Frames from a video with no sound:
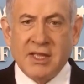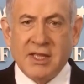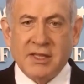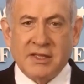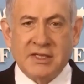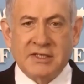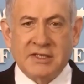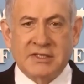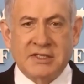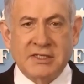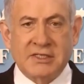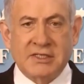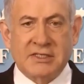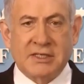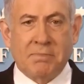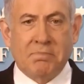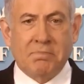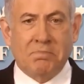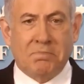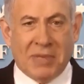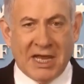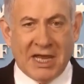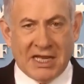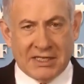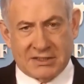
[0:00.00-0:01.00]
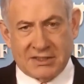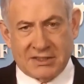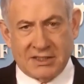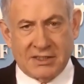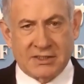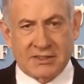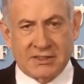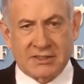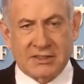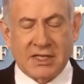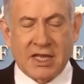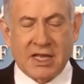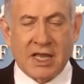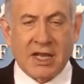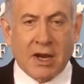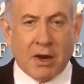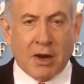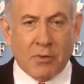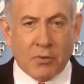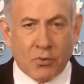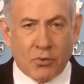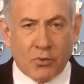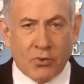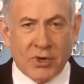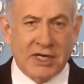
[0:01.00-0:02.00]
This is a baseless and
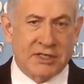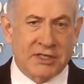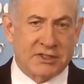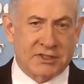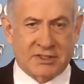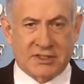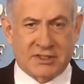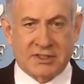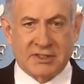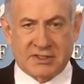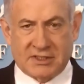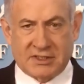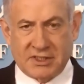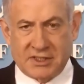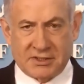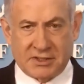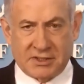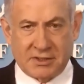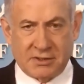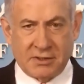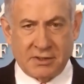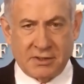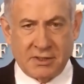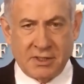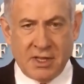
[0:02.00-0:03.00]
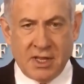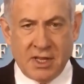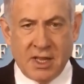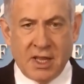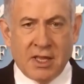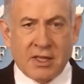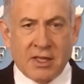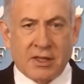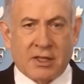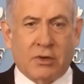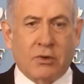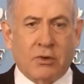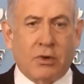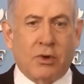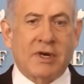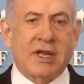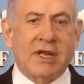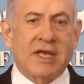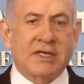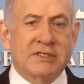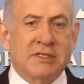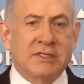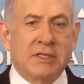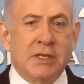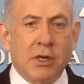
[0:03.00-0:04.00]
outrageous decision. The court
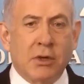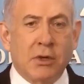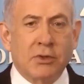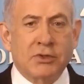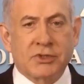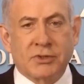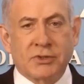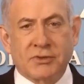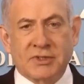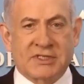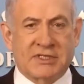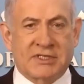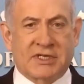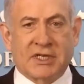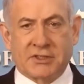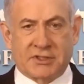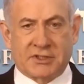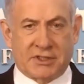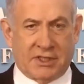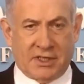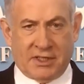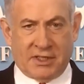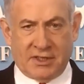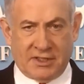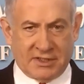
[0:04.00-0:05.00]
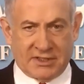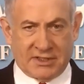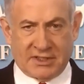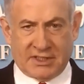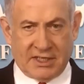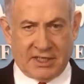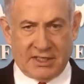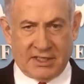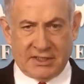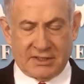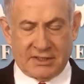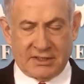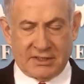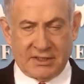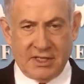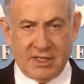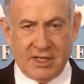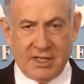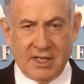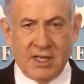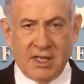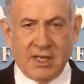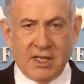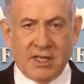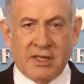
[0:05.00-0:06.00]
has no jurisdiction in this case.
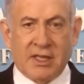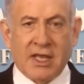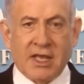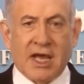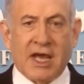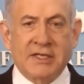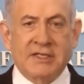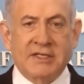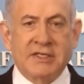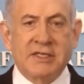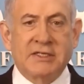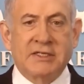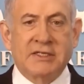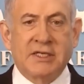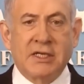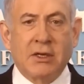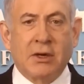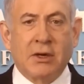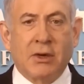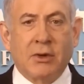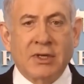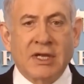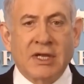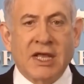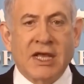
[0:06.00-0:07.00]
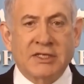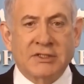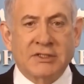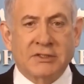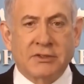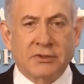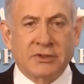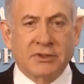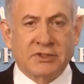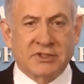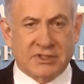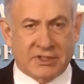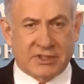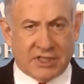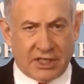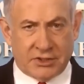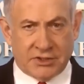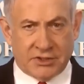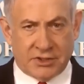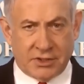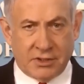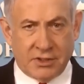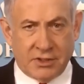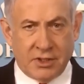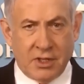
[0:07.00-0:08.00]
The ICC only has
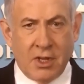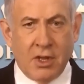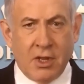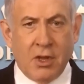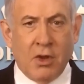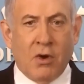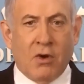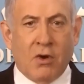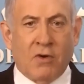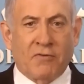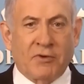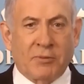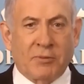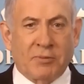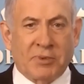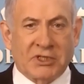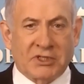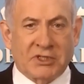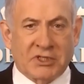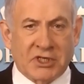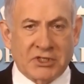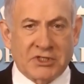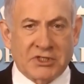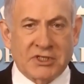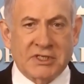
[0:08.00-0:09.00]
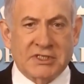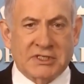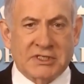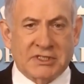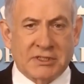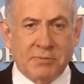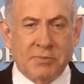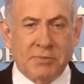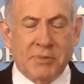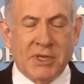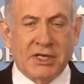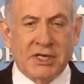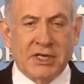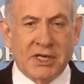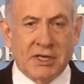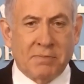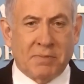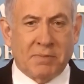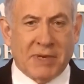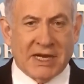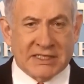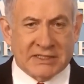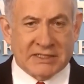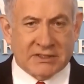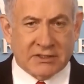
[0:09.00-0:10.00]
jurisdiction over petitions submitted
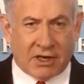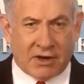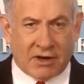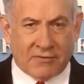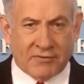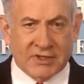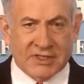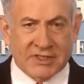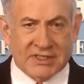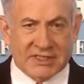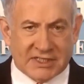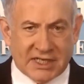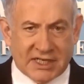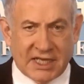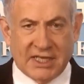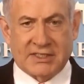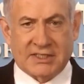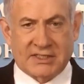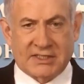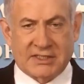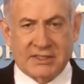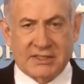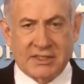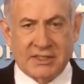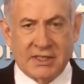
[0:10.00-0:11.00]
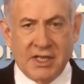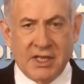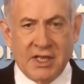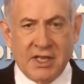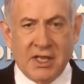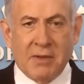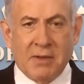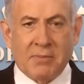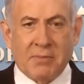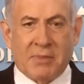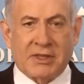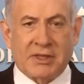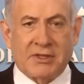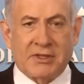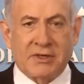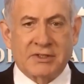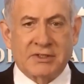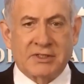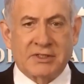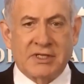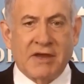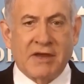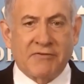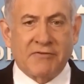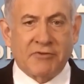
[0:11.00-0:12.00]
by sovereign states, but there
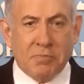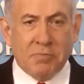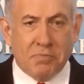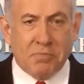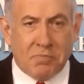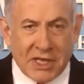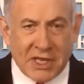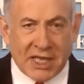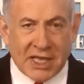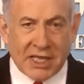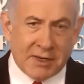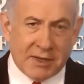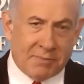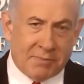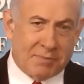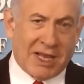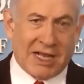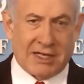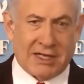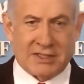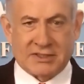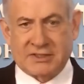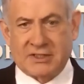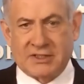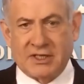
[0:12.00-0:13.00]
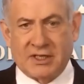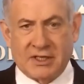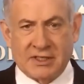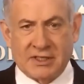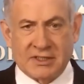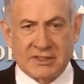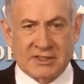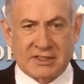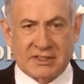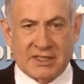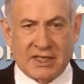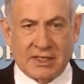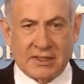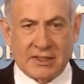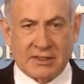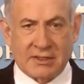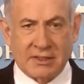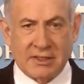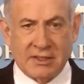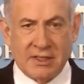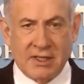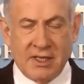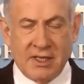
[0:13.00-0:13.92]
has never been a Palestinian state.